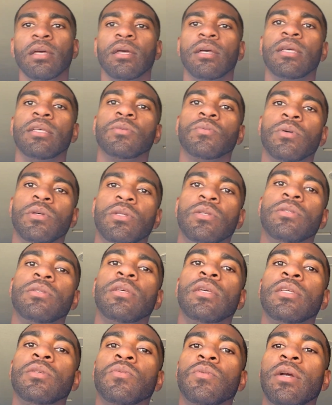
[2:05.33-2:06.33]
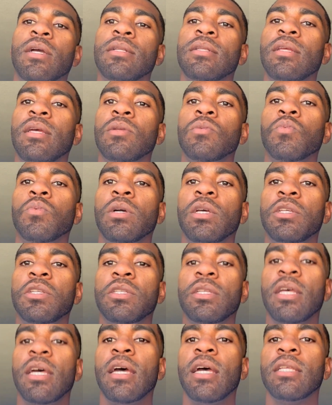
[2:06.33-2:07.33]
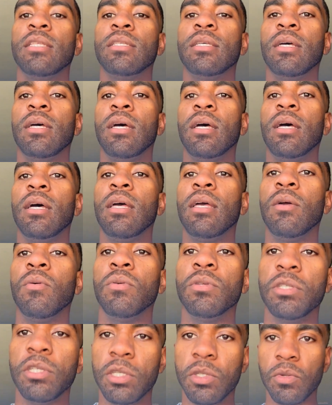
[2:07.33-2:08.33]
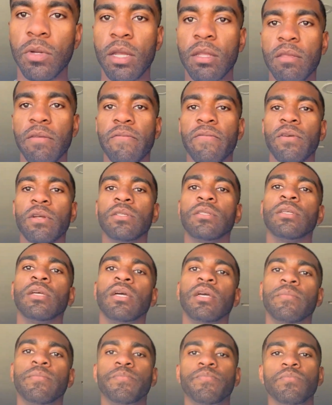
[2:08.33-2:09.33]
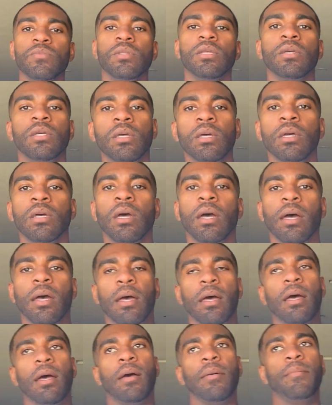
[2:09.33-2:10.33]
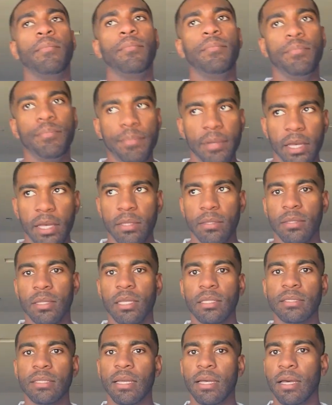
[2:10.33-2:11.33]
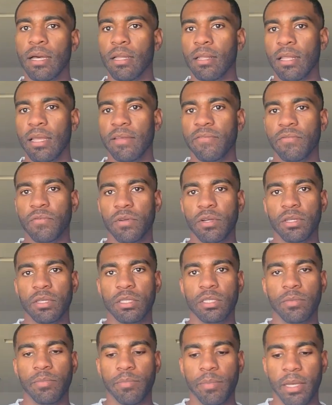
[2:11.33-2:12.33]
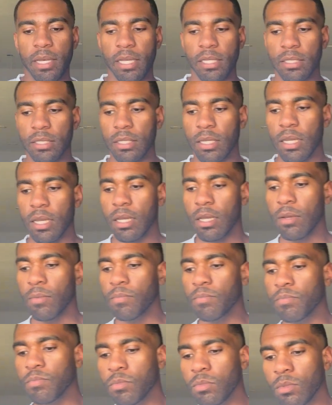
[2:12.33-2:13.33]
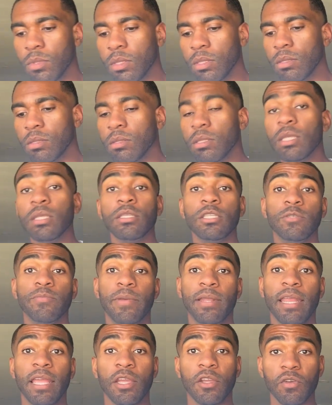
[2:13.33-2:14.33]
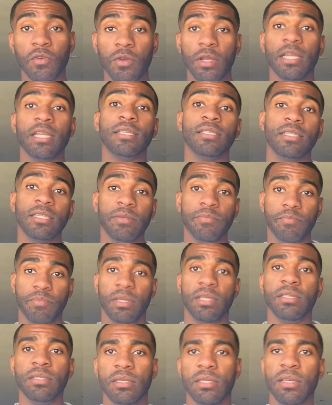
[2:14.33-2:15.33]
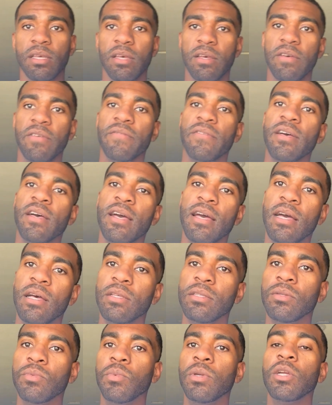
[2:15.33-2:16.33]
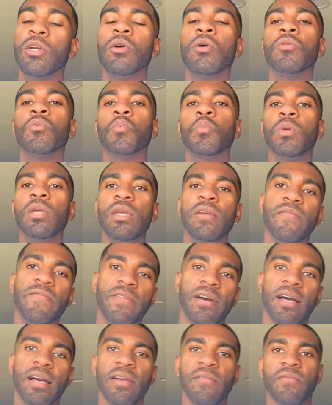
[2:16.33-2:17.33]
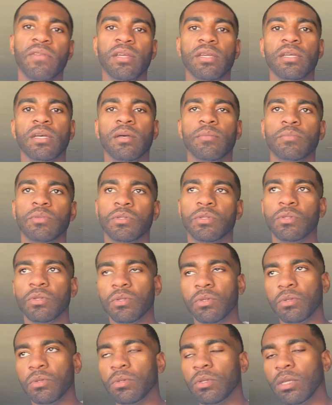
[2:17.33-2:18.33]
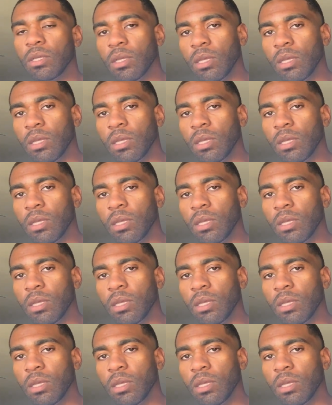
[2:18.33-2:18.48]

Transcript: it's one of those things where I did wish that it was just right the first time. But that's not how life works. But this has been a crazy beast of a house. We are on week 5 when it comes to